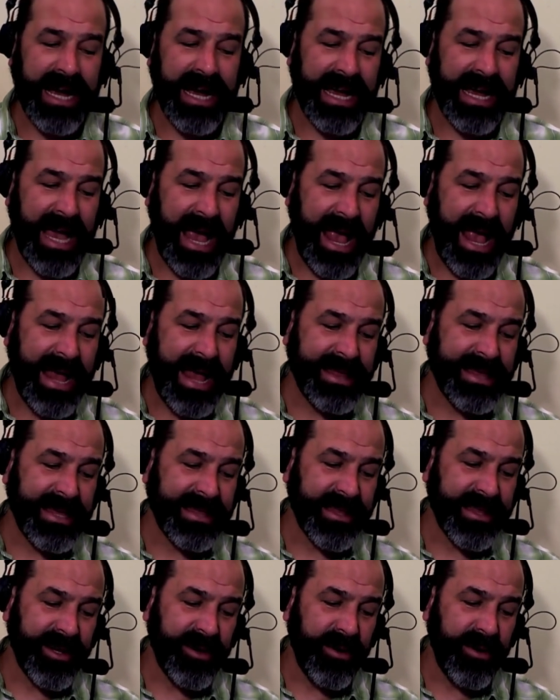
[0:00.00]
I hate
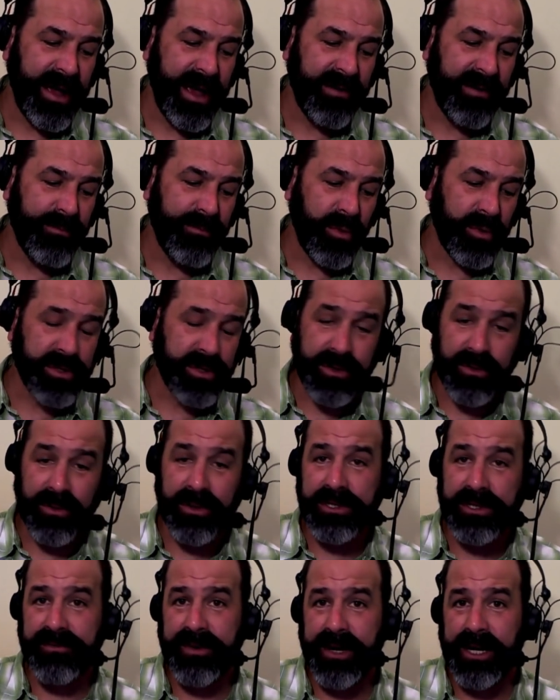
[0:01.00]
that they don't have more
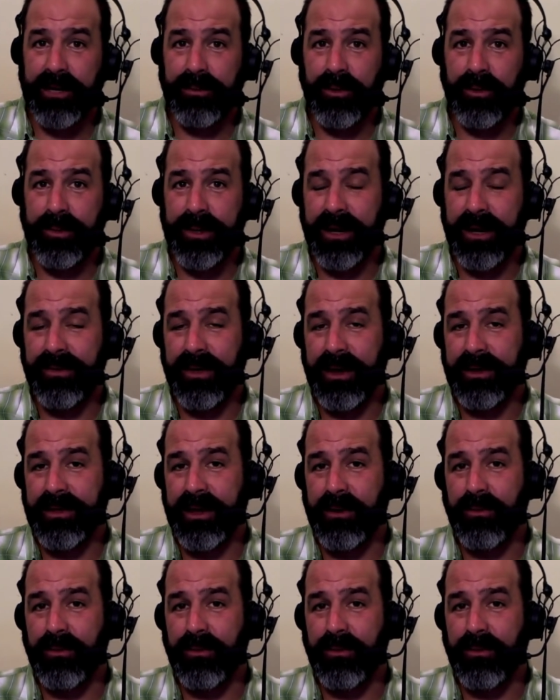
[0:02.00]
storage available, but I think they